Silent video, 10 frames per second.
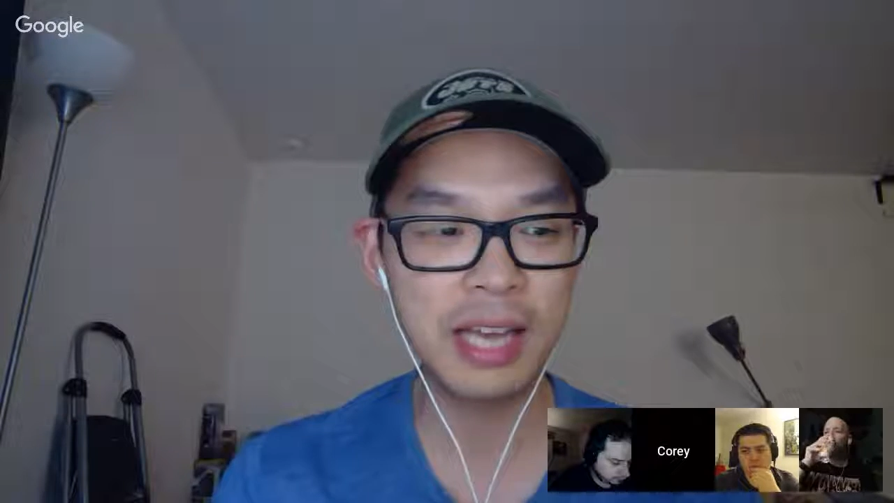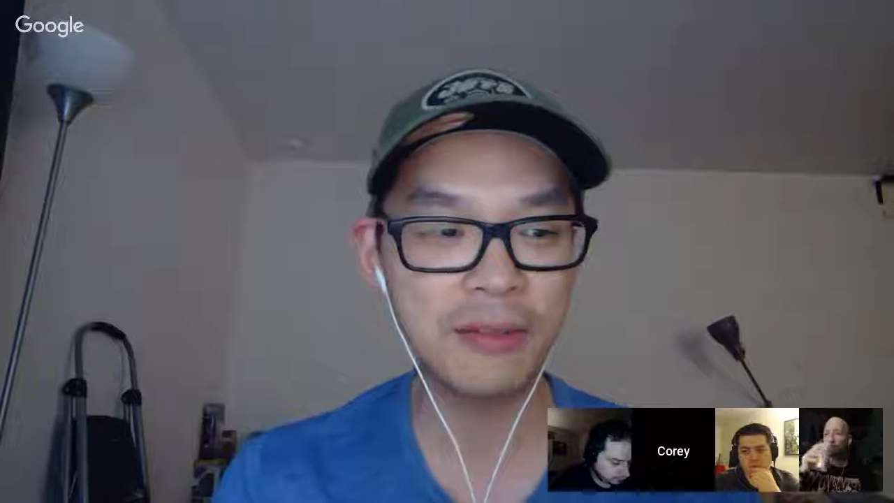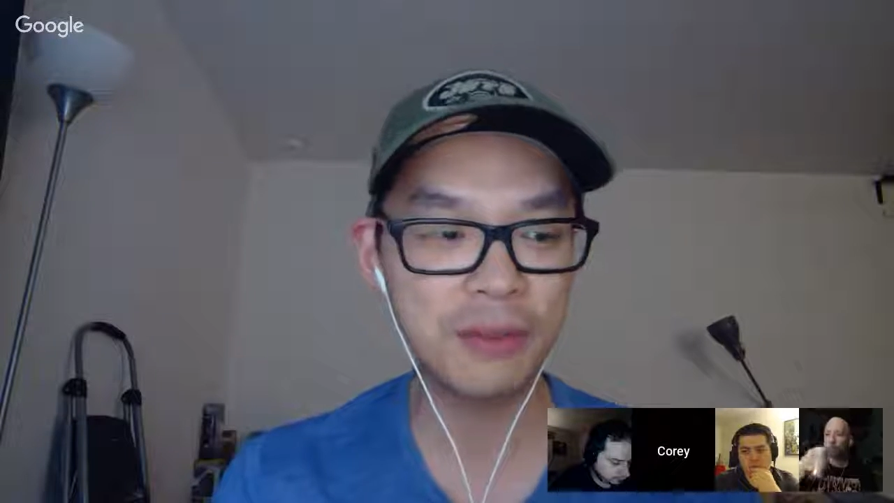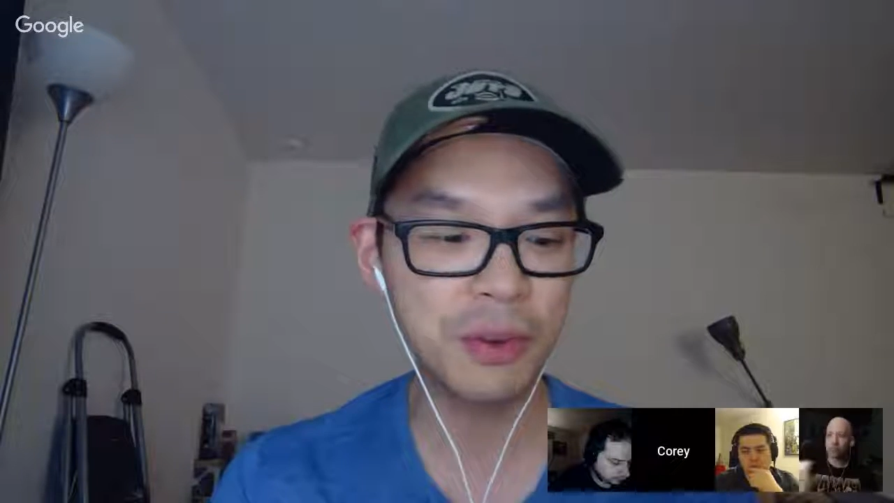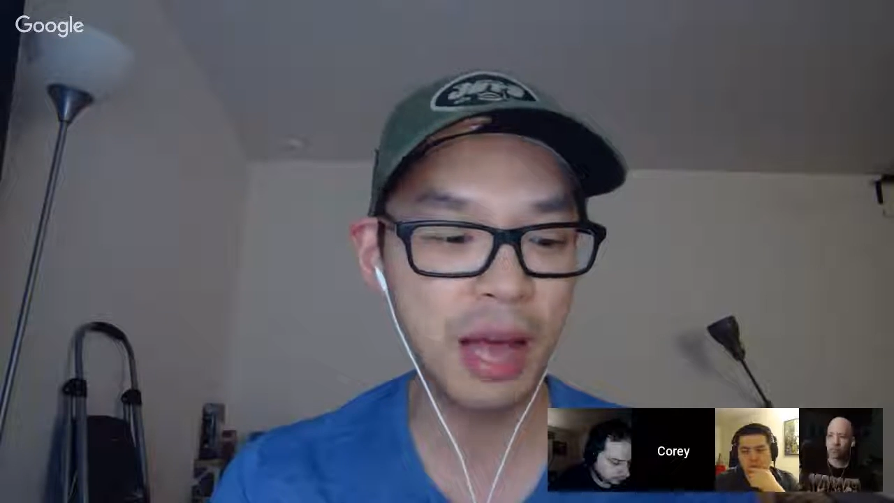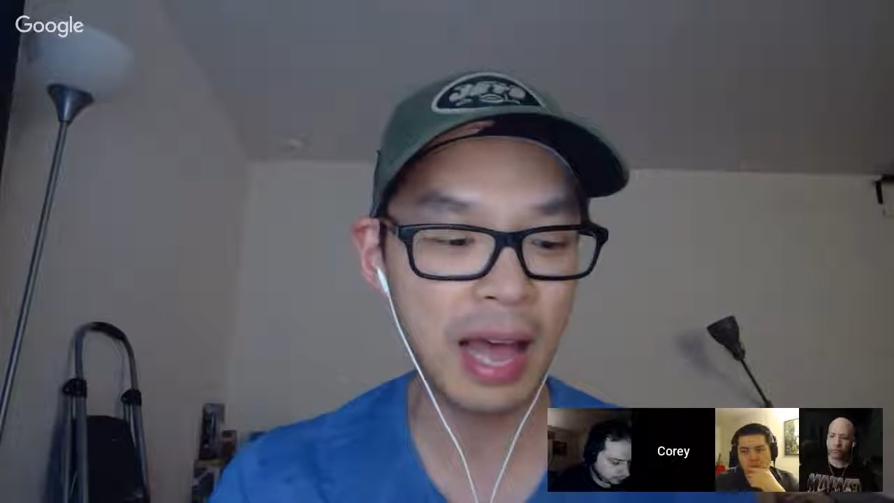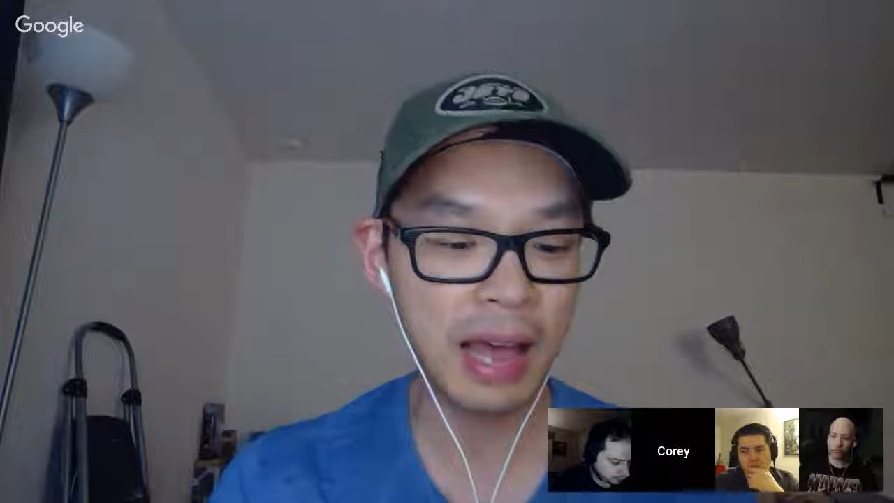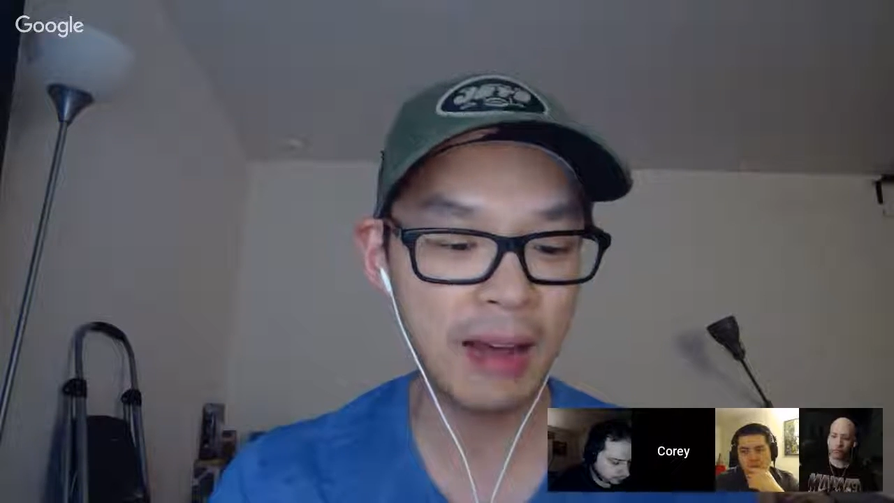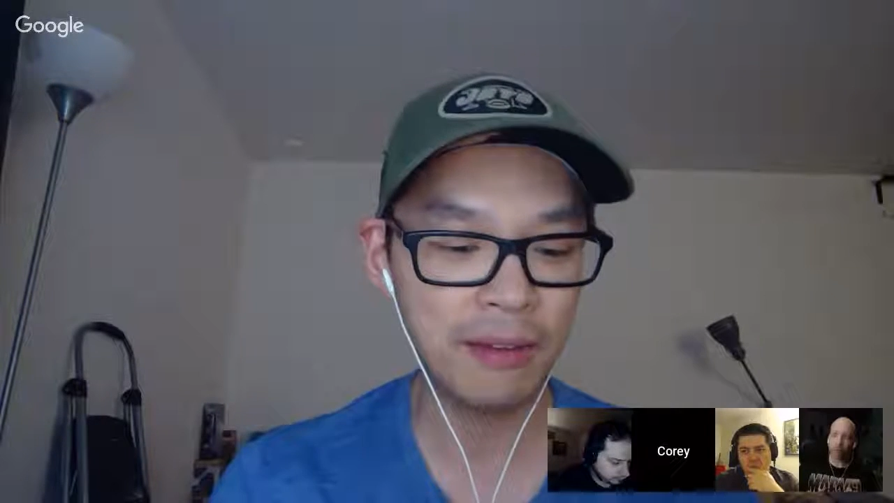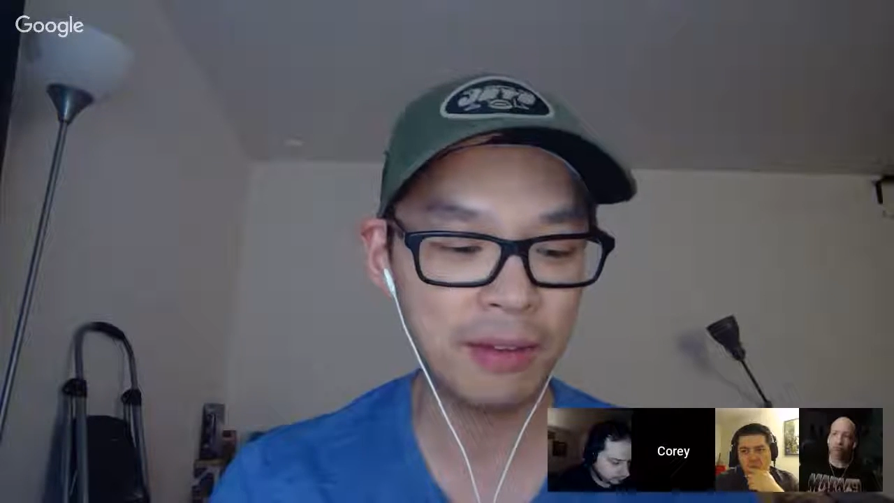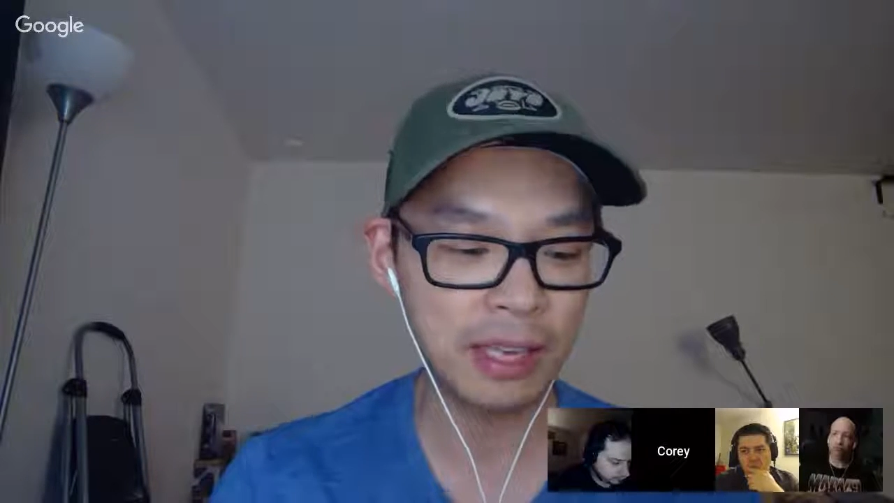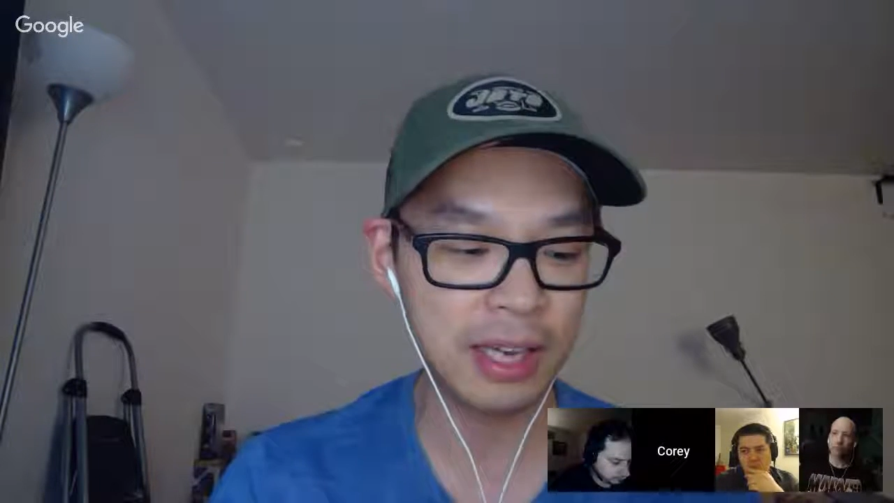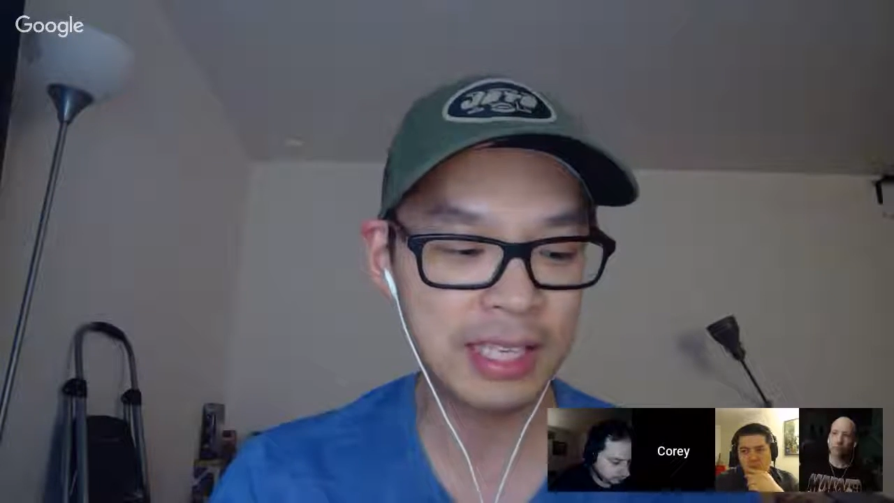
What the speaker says: and if you have like